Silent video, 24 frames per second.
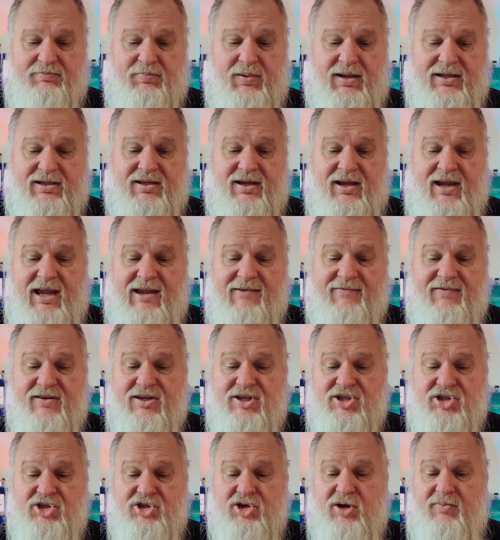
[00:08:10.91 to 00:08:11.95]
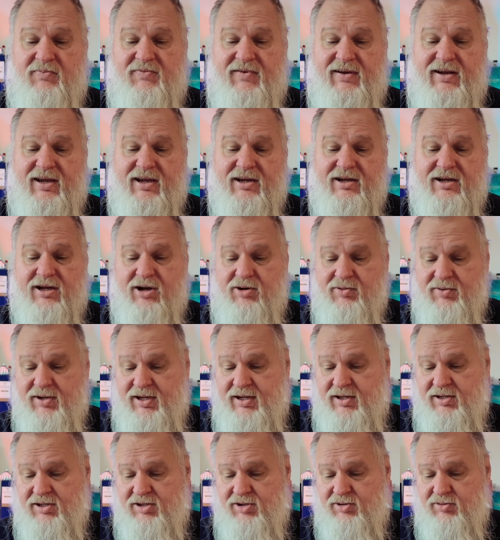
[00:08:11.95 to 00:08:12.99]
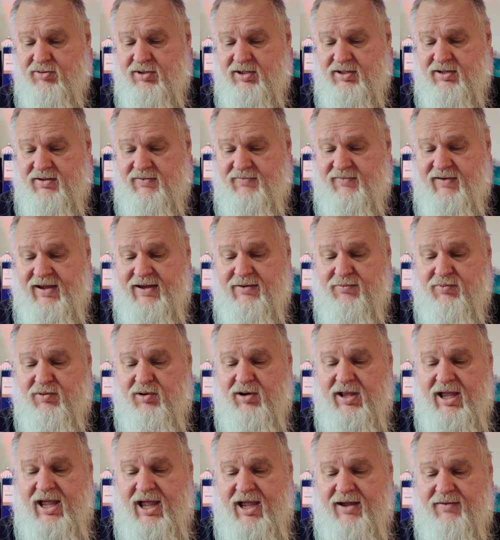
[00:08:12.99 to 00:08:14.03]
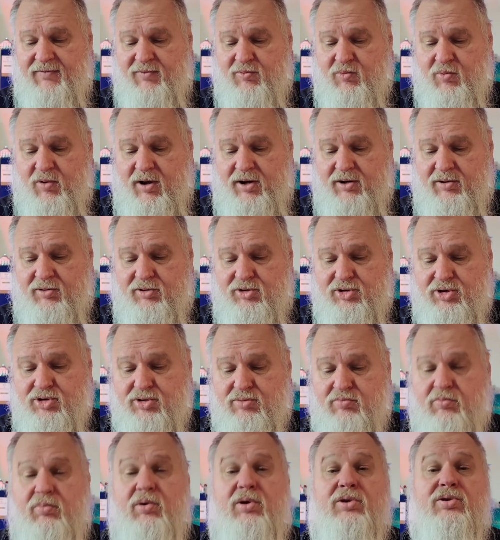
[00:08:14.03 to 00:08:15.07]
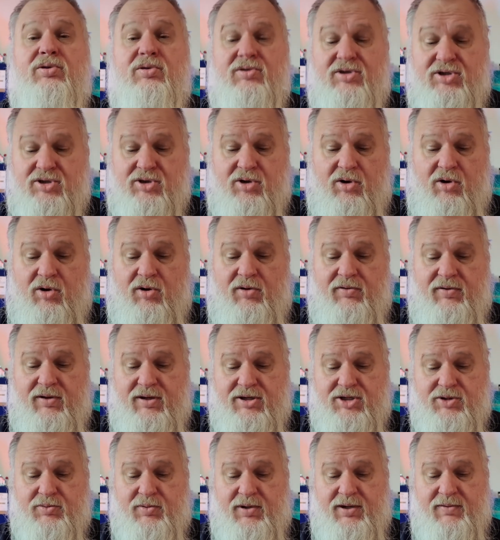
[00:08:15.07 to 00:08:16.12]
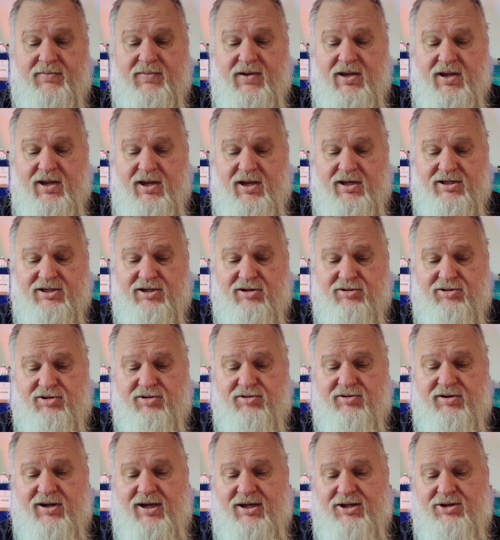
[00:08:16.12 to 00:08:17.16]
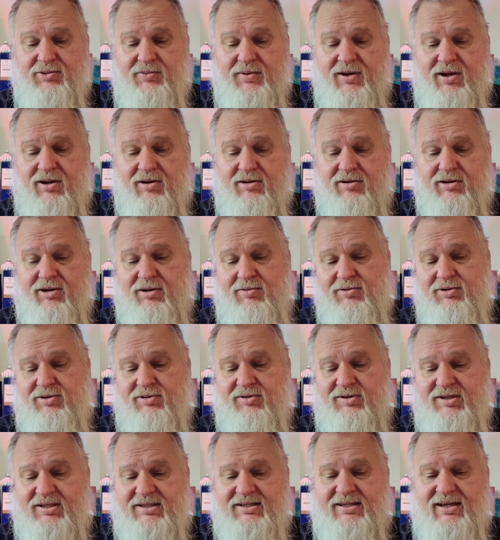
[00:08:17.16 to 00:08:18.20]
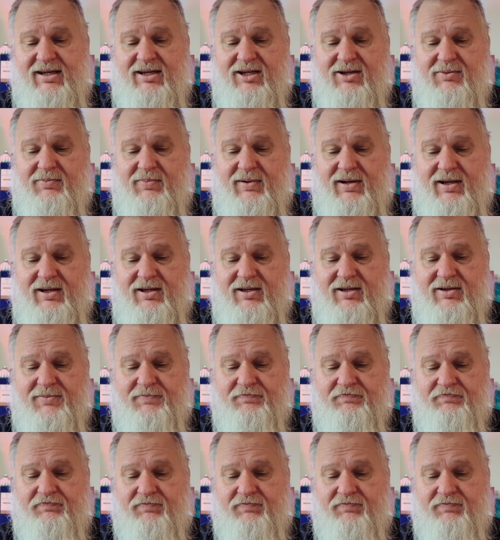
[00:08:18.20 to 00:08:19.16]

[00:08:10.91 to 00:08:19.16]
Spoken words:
but every shop that I go into it, they will have one or two bottles on this one. So tonight we are going to celebrate,